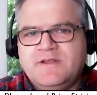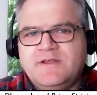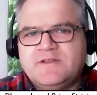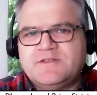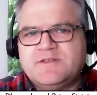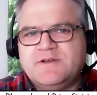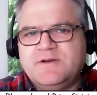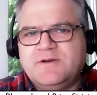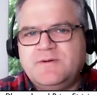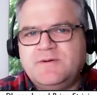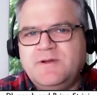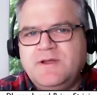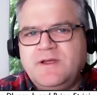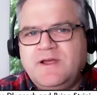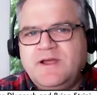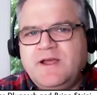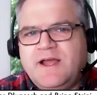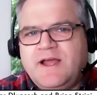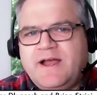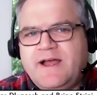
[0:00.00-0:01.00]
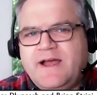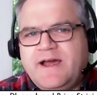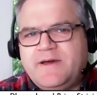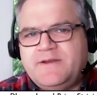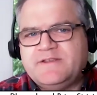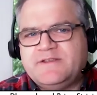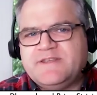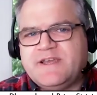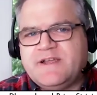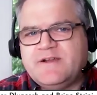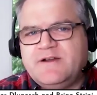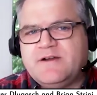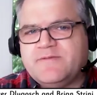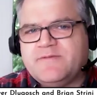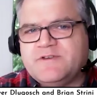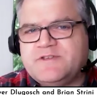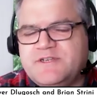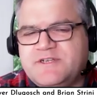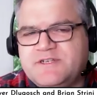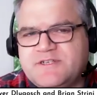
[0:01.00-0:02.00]
So how does that
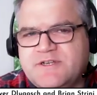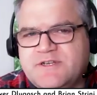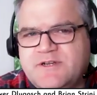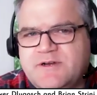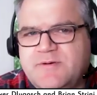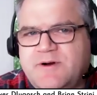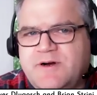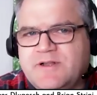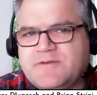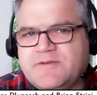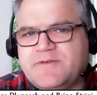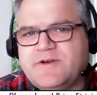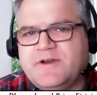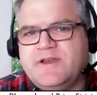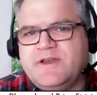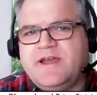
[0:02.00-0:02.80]
conversation go, Oliver?